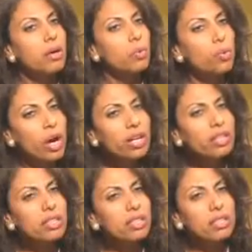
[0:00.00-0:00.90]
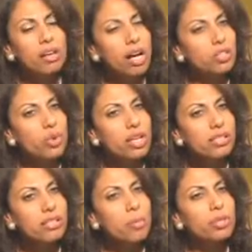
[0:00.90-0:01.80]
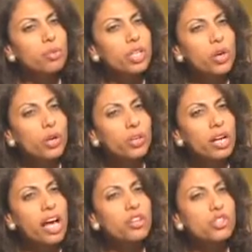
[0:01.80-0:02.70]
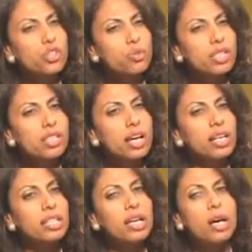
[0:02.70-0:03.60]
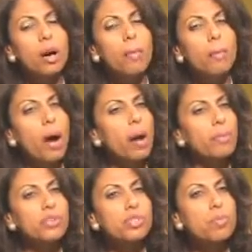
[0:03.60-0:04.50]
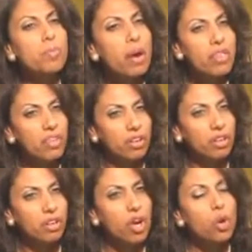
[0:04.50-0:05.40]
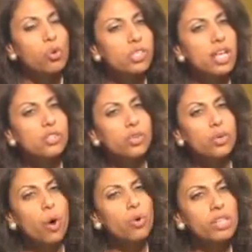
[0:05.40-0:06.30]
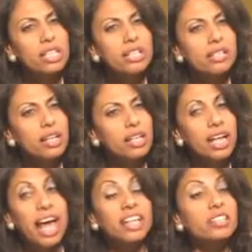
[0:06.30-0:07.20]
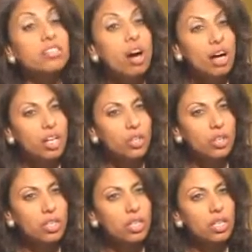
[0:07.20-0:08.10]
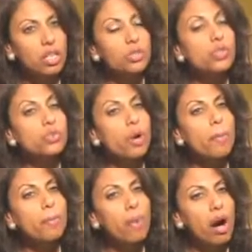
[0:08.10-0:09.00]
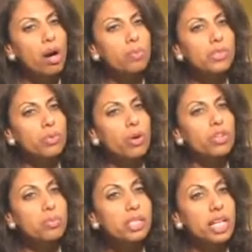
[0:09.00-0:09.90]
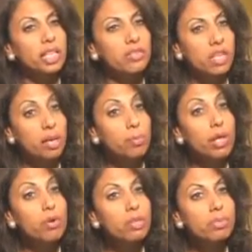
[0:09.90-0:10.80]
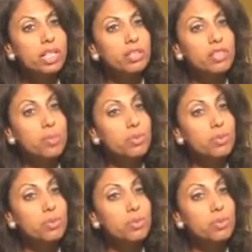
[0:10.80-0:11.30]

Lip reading: What a contrast between her and a suicide bomber's mother who sends her only son and daughter to strap bombs around themselves and blow themselves